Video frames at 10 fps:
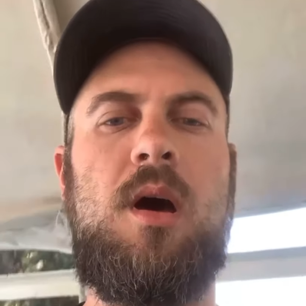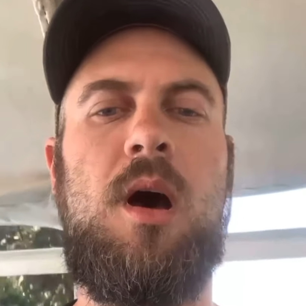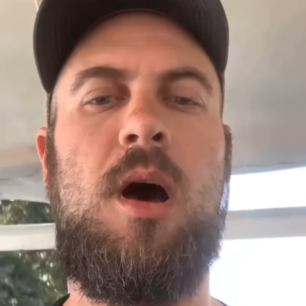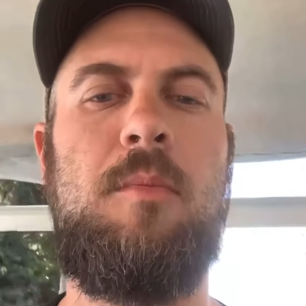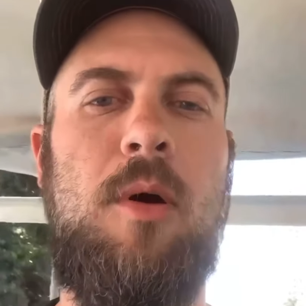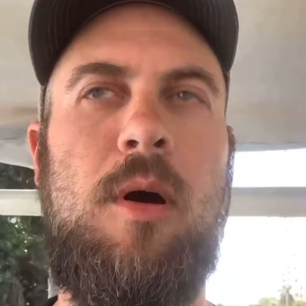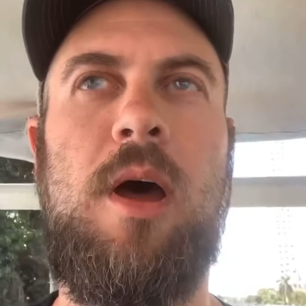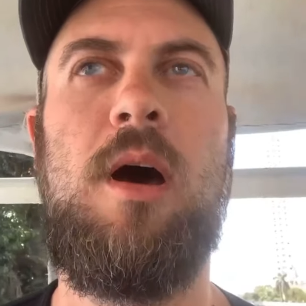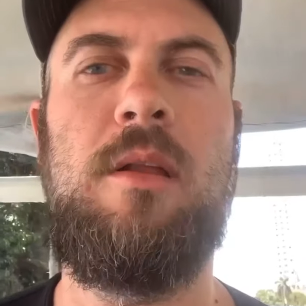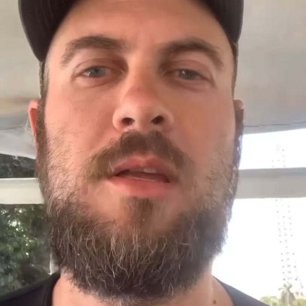oh boy,
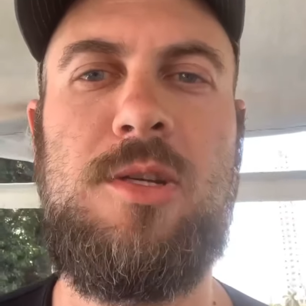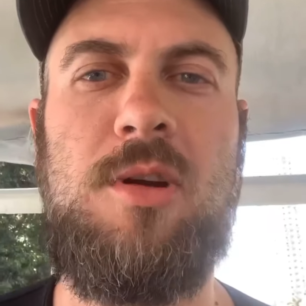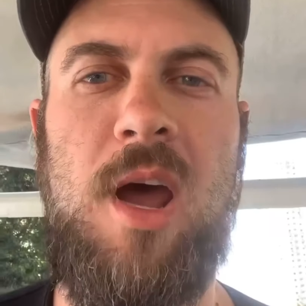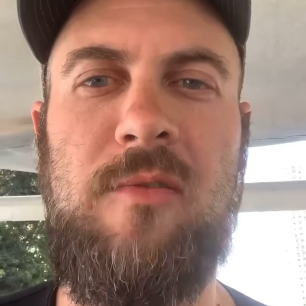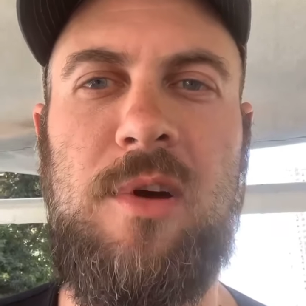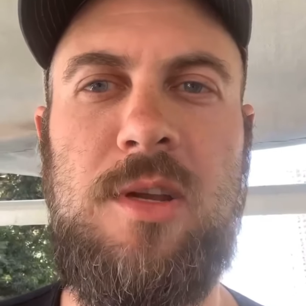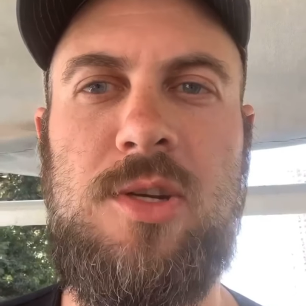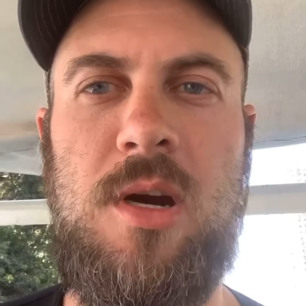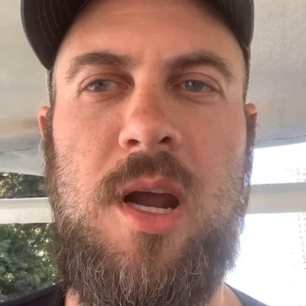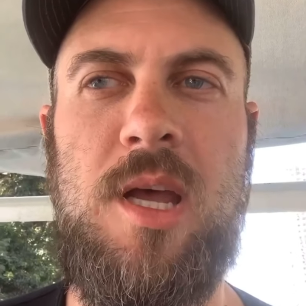all this traveling
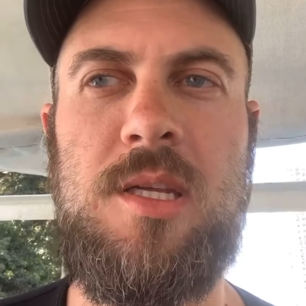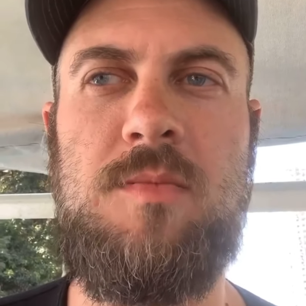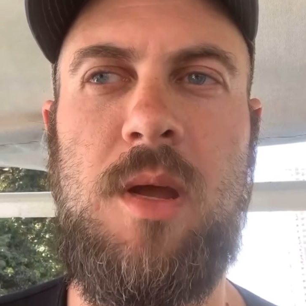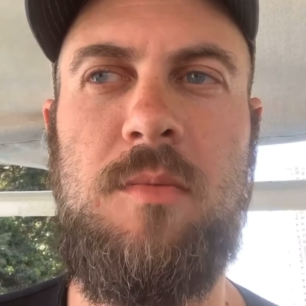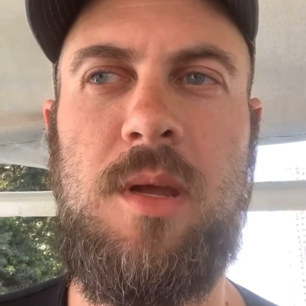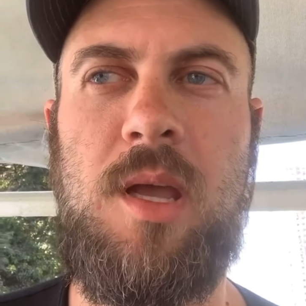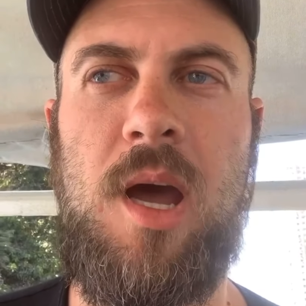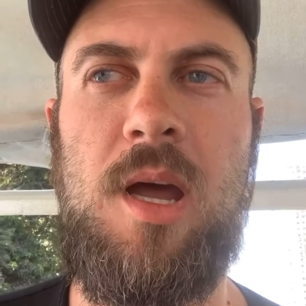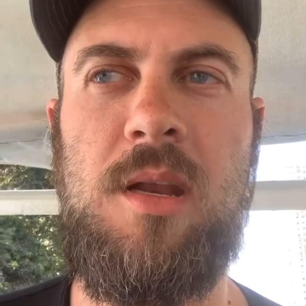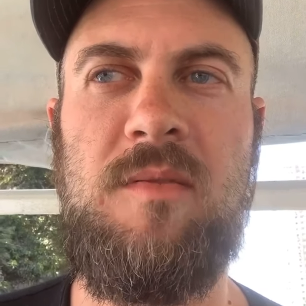sure has made me
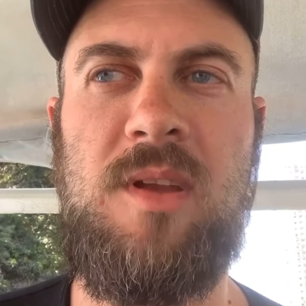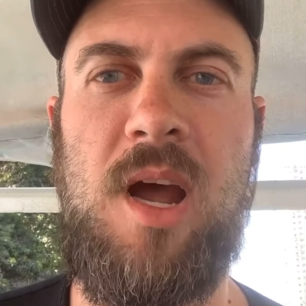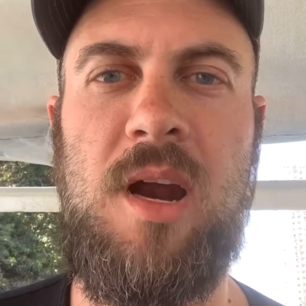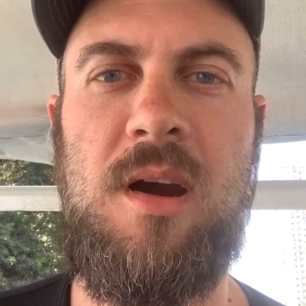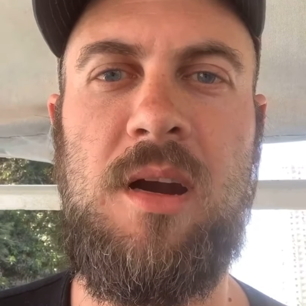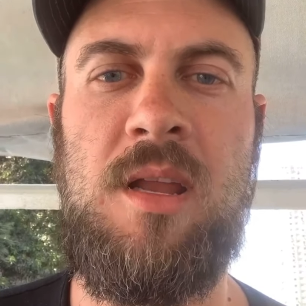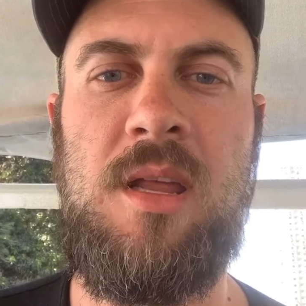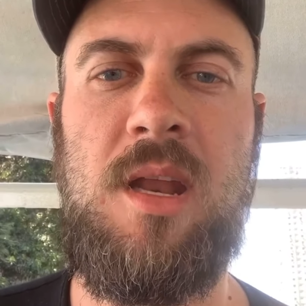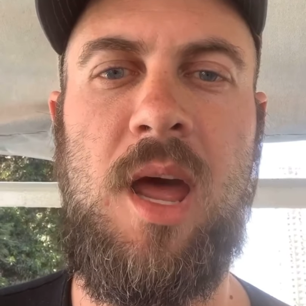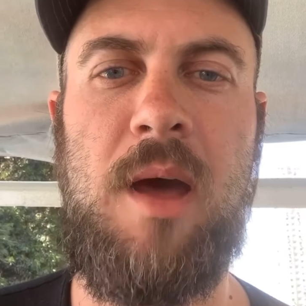kind of tired.
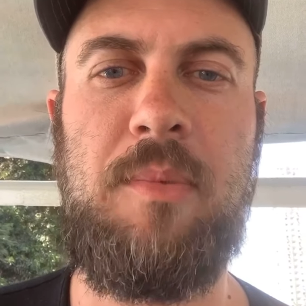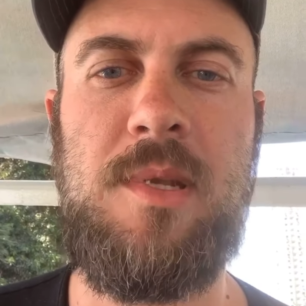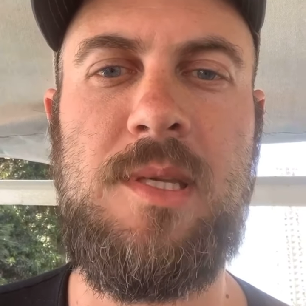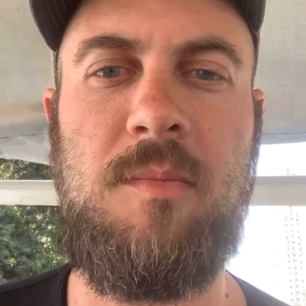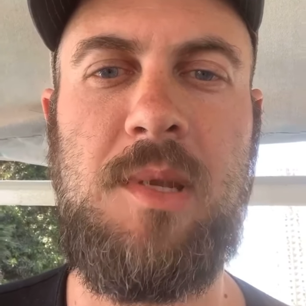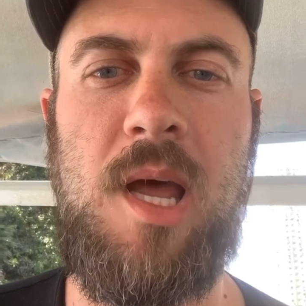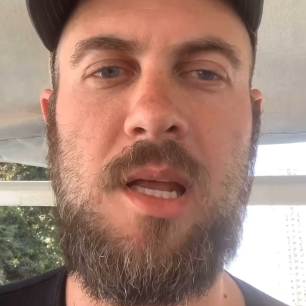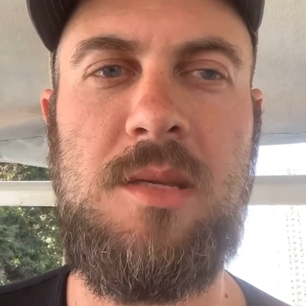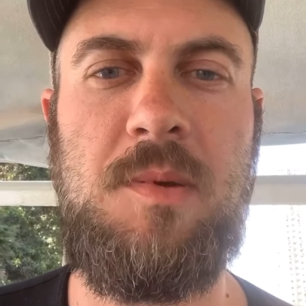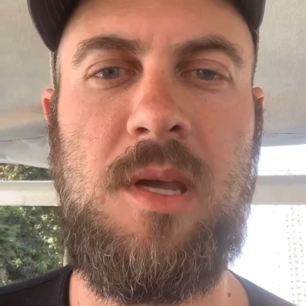It happens
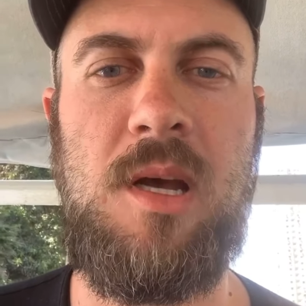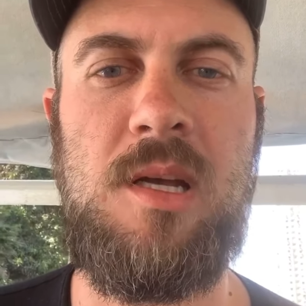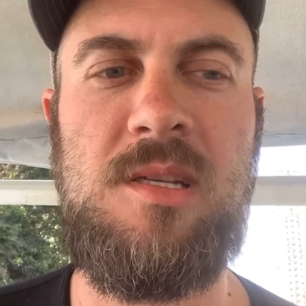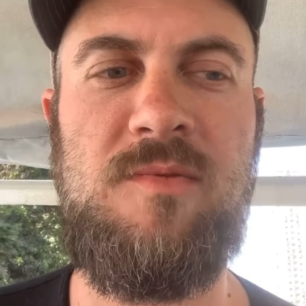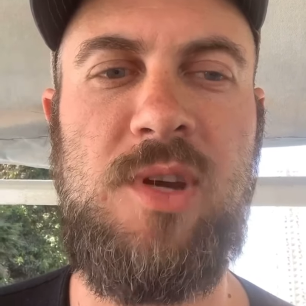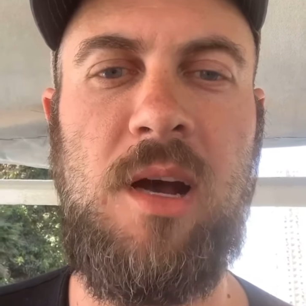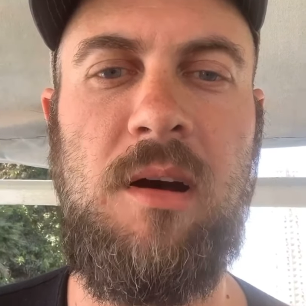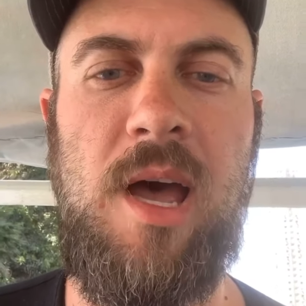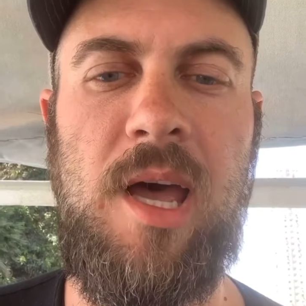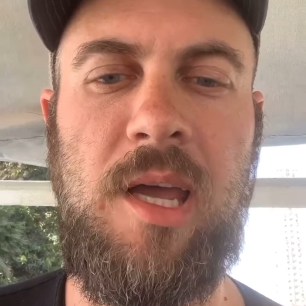sometimes because of jet
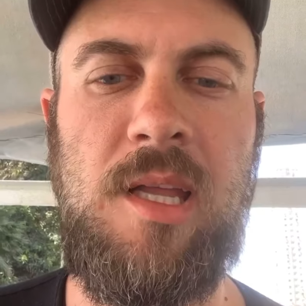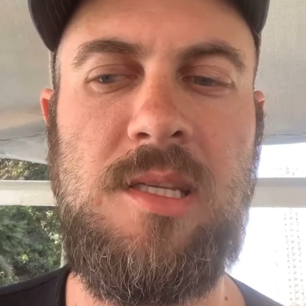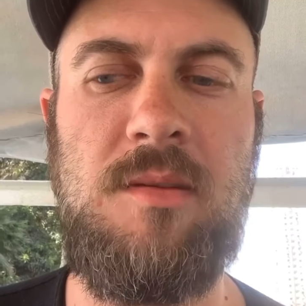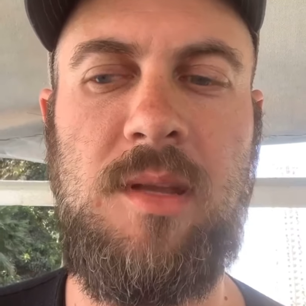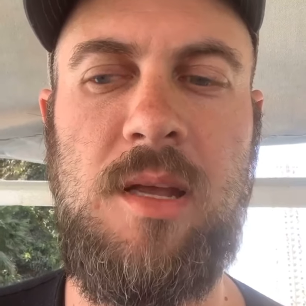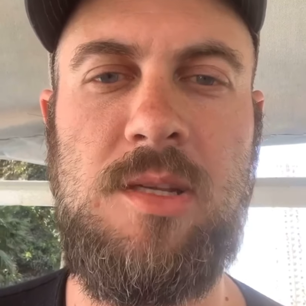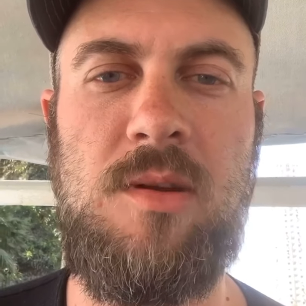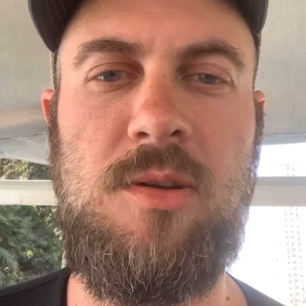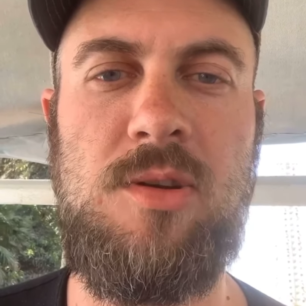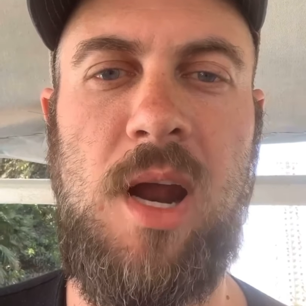lag, and sometimes
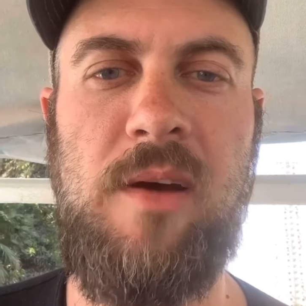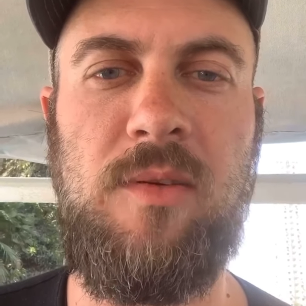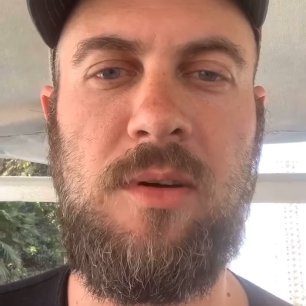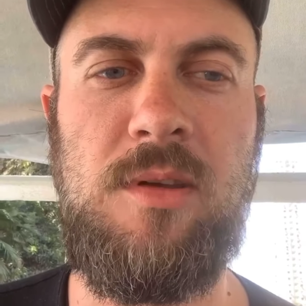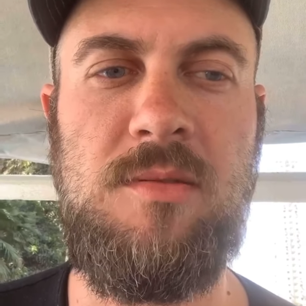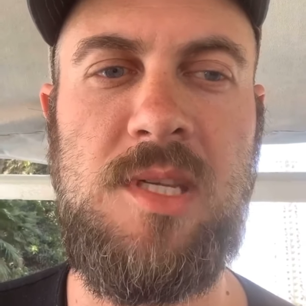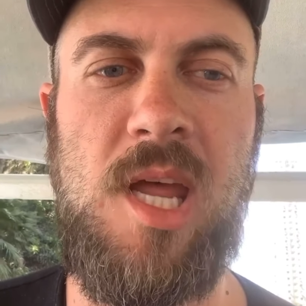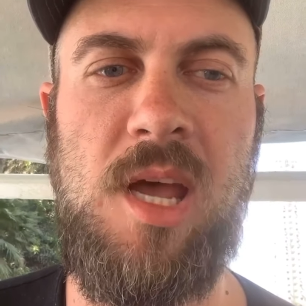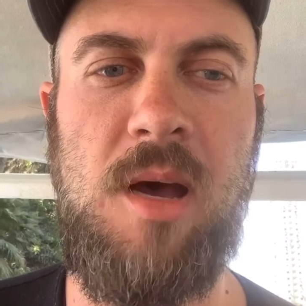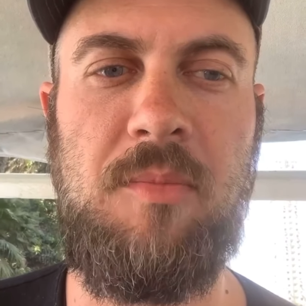when you travel, you
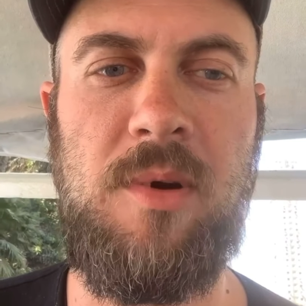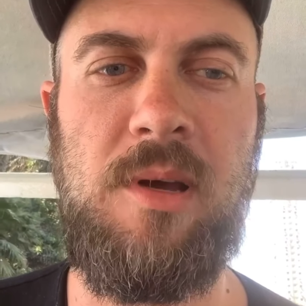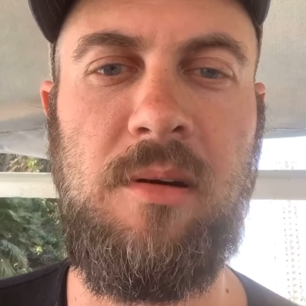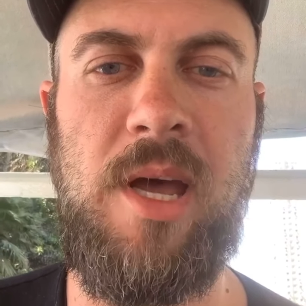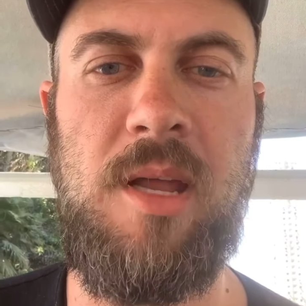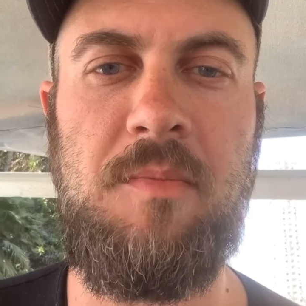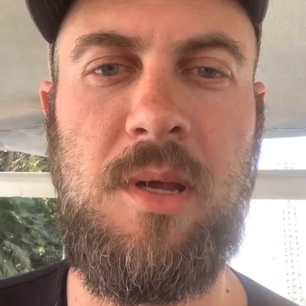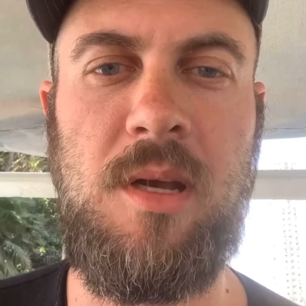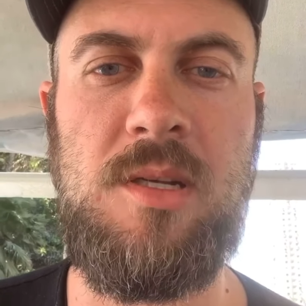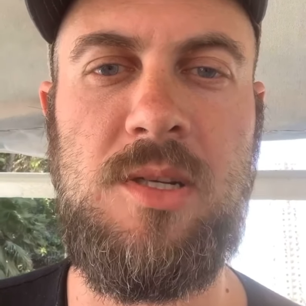stay up really late
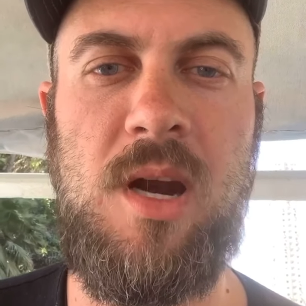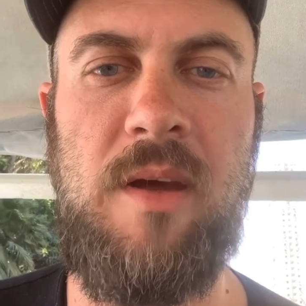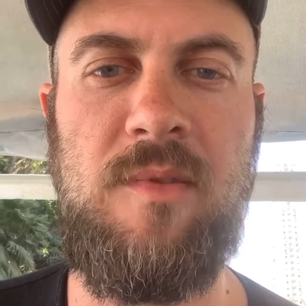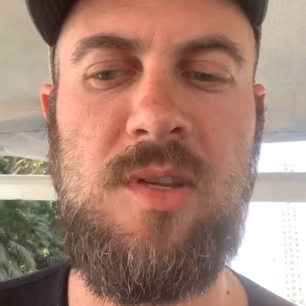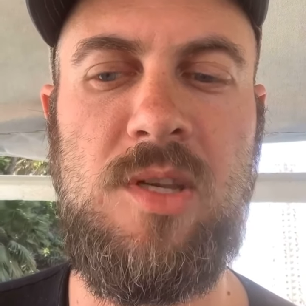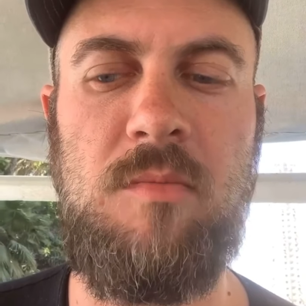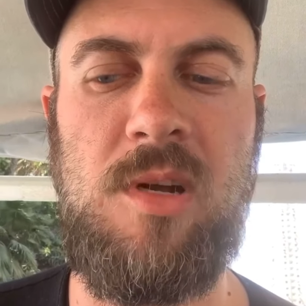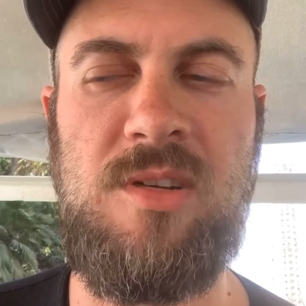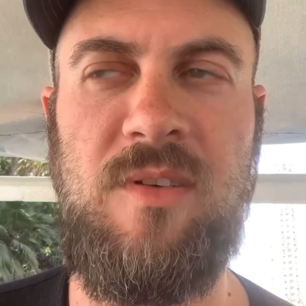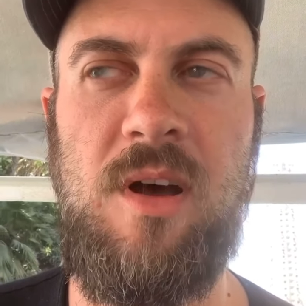because you're having so
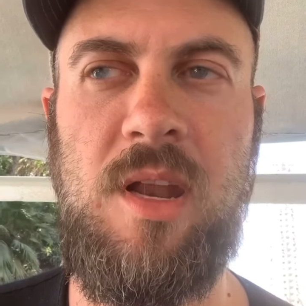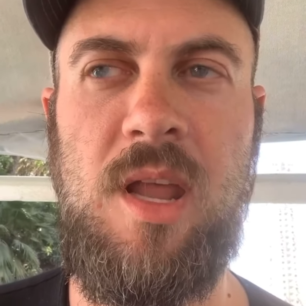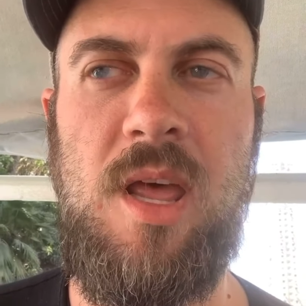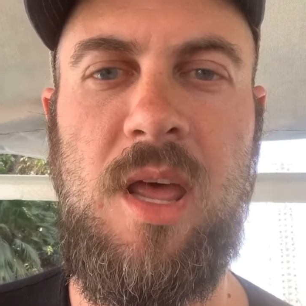much fun.